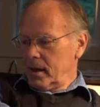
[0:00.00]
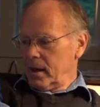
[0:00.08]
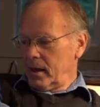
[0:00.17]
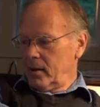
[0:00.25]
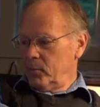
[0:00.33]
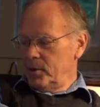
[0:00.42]

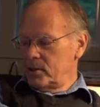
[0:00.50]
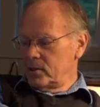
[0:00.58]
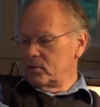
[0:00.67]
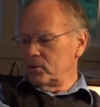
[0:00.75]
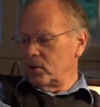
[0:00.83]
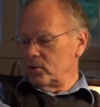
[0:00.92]
And we
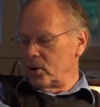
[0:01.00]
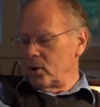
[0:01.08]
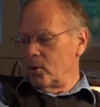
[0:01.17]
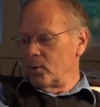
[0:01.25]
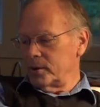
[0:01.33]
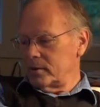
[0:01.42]
still don't know
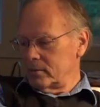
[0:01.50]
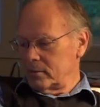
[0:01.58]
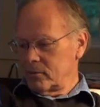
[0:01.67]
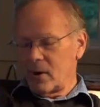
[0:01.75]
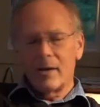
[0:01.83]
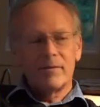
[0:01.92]
what
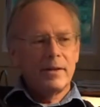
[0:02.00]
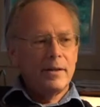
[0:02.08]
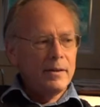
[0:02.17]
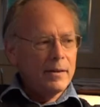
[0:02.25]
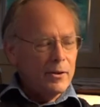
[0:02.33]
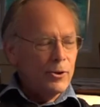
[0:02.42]
gravity,
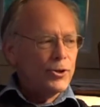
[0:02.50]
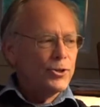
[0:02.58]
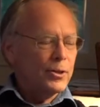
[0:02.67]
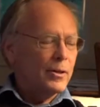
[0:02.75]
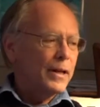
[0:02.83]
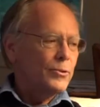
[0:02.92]
inertia,
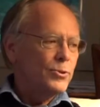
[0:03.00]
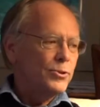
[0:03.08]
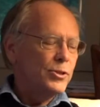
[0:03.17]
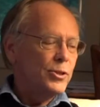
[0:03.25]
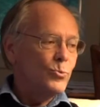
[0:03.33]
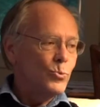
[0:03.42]
and
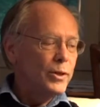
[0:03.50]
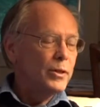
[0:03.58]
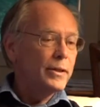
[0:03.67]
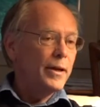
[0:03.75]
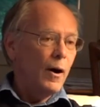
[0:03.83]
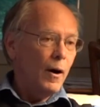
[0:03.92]
electricity
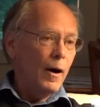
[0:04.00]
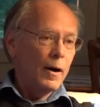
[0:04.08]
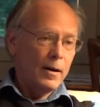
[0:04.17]
really are.